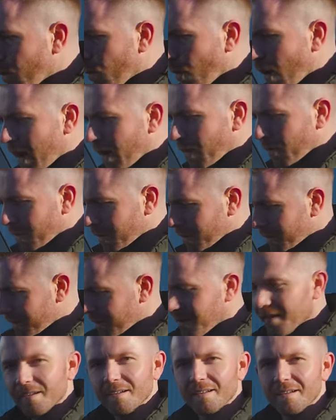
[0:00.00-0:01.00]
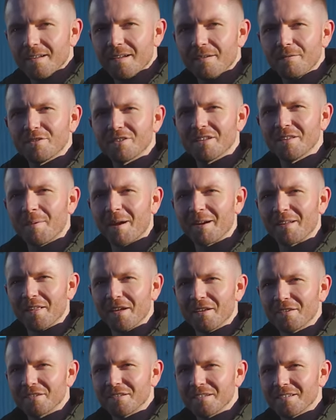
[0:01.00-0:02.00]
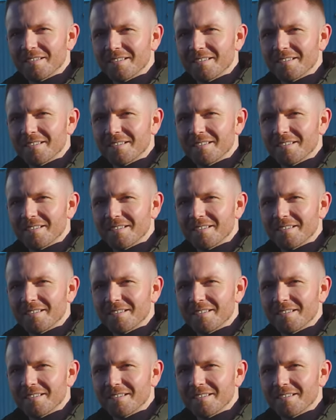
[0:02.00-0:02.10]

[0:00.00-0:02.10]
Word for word: Oh wow! Have you seen the back of this?